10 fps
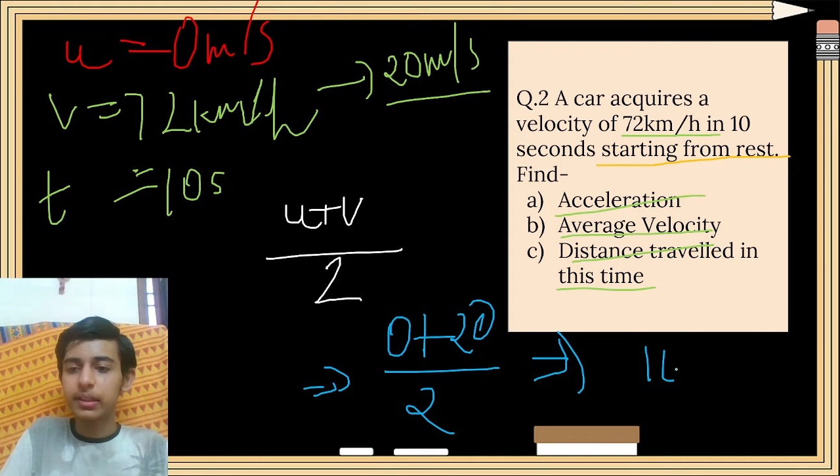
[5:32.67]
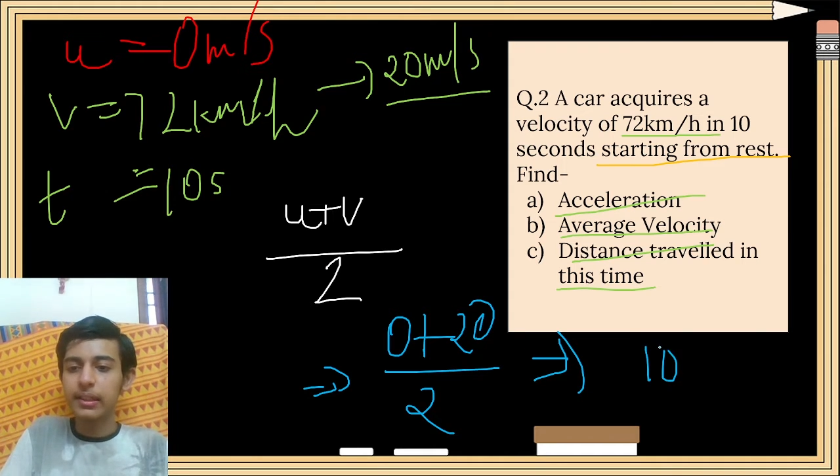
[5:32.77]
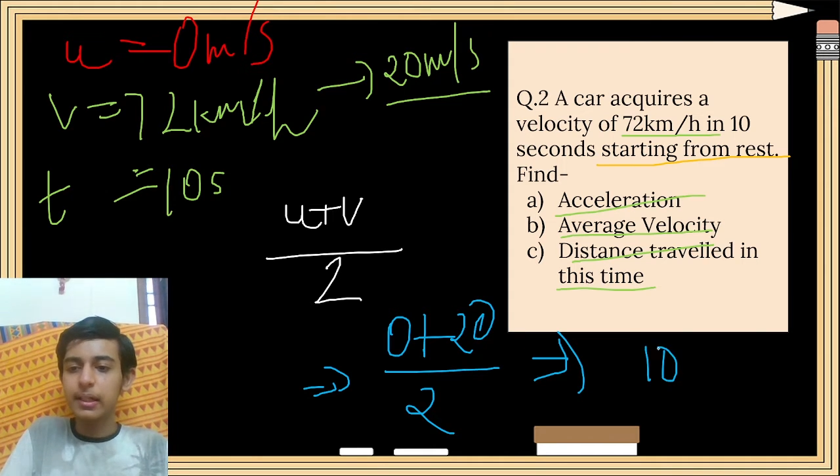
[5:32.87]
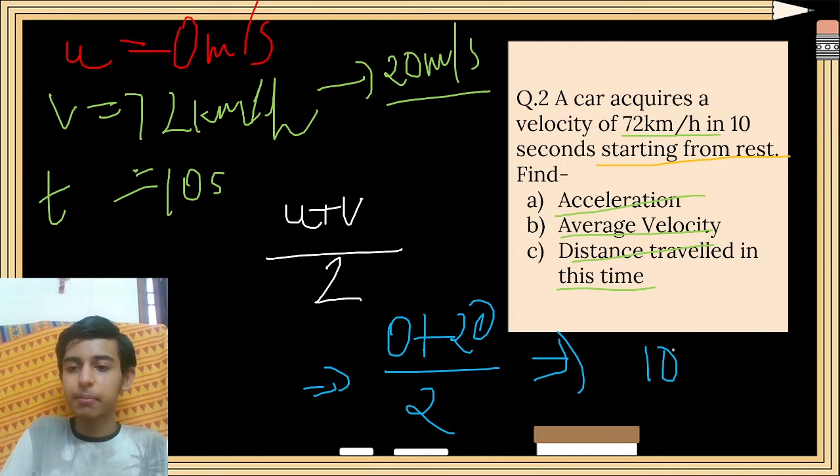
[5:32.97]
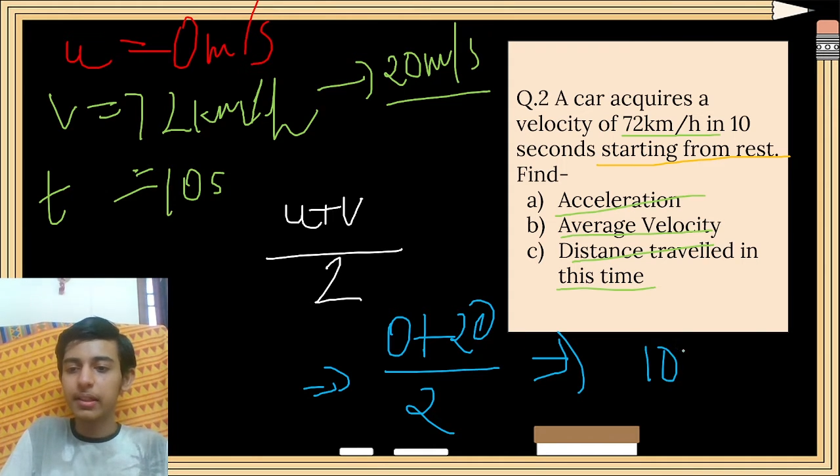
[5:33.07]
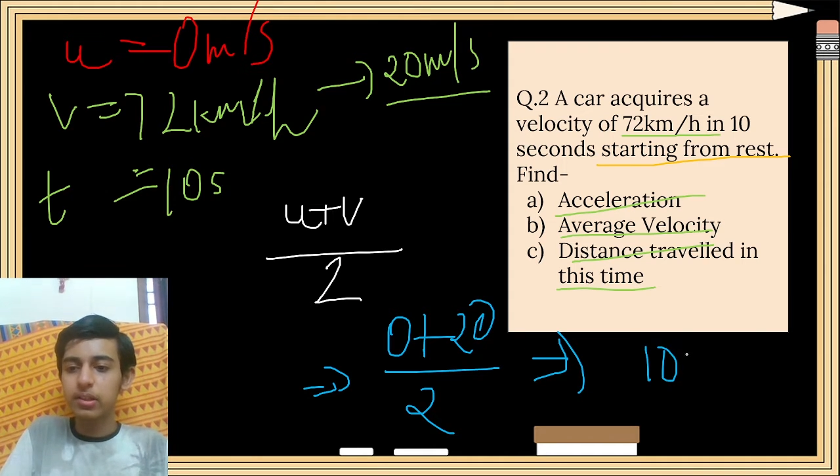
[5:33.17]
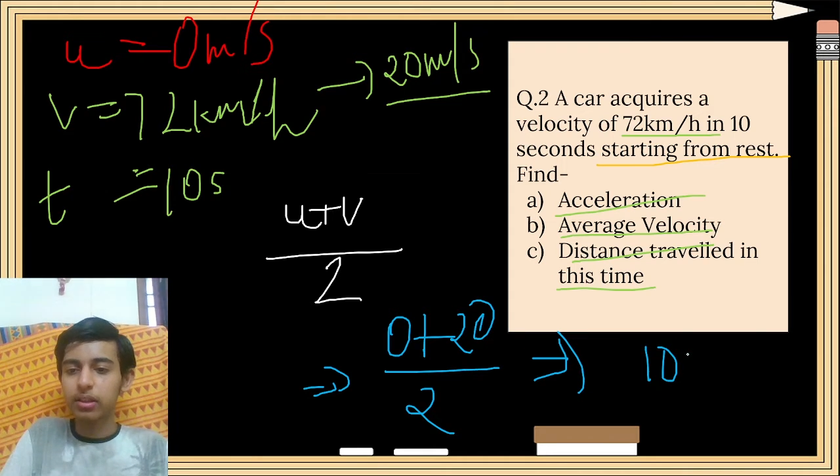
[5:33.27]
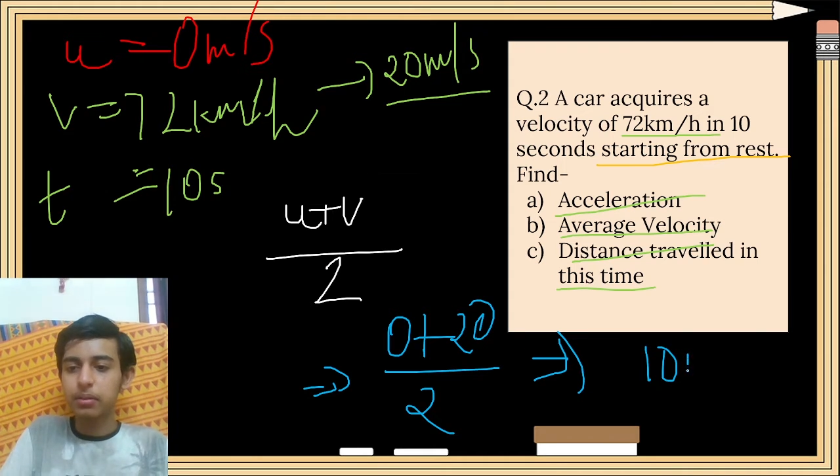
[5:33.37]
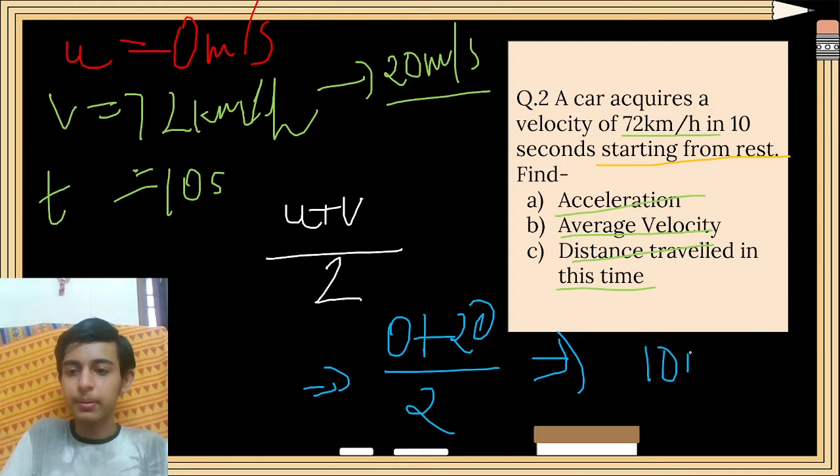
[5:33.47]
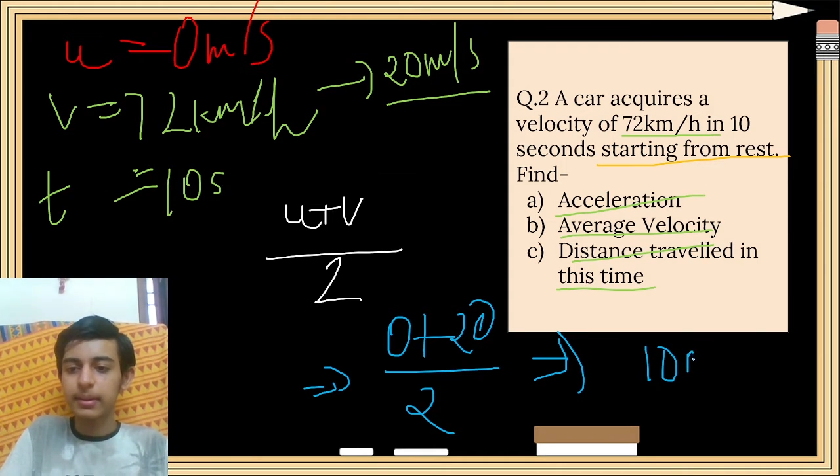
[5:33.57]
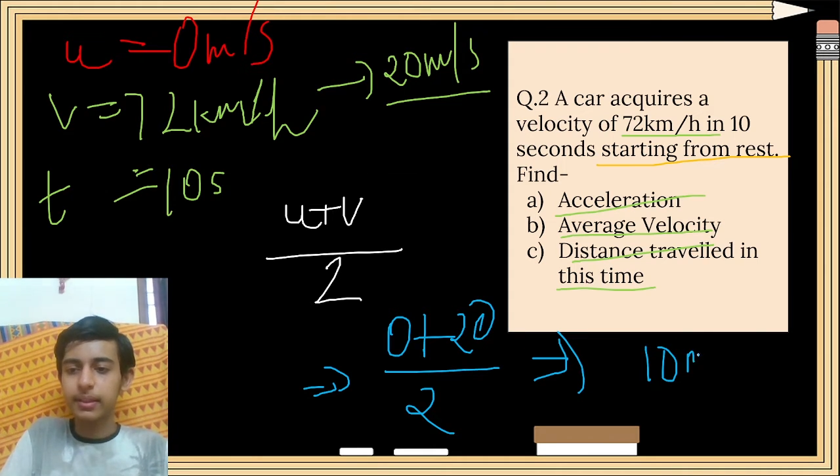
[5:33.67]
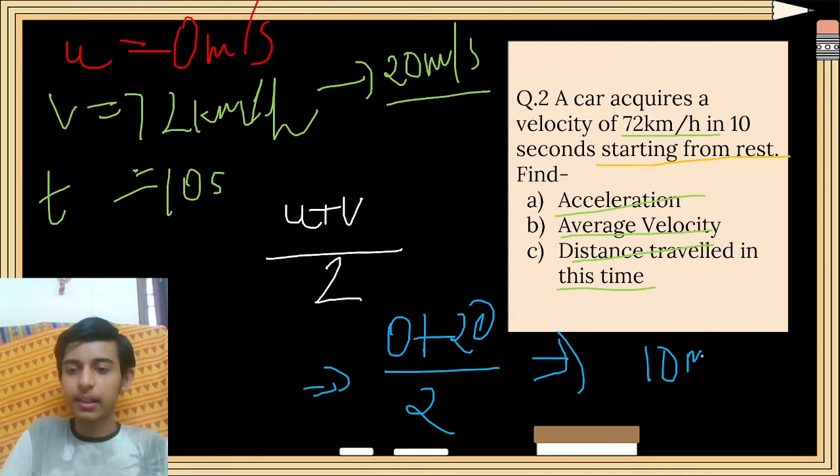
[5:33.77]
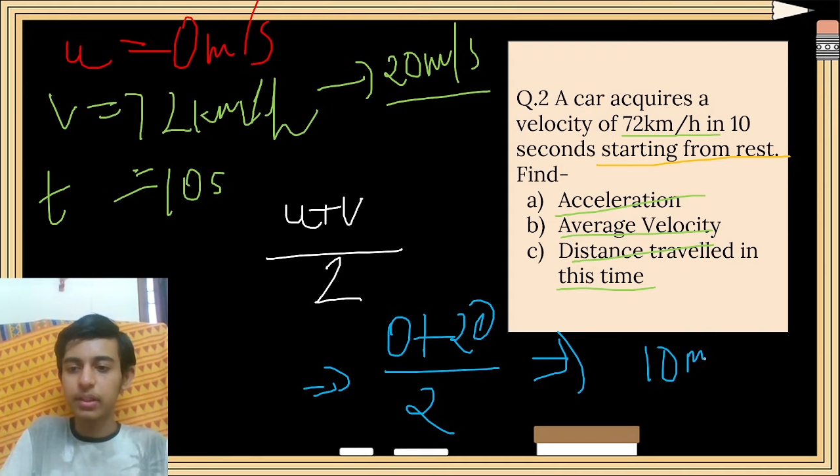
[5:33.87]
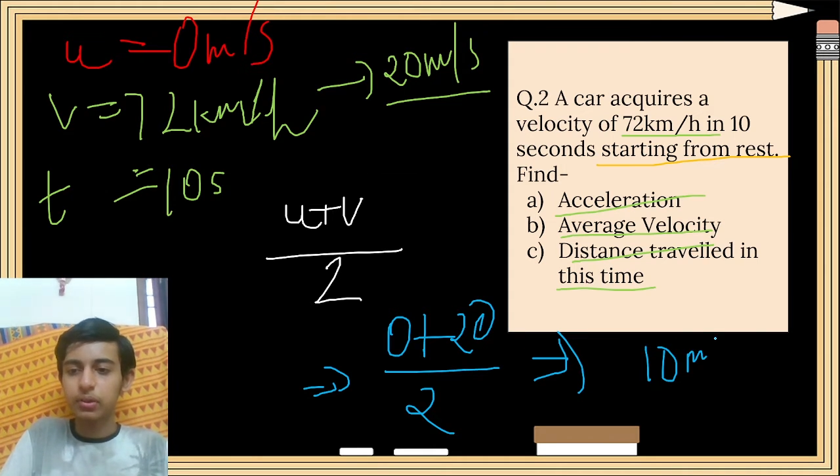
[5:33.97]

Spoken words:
10 meters per second.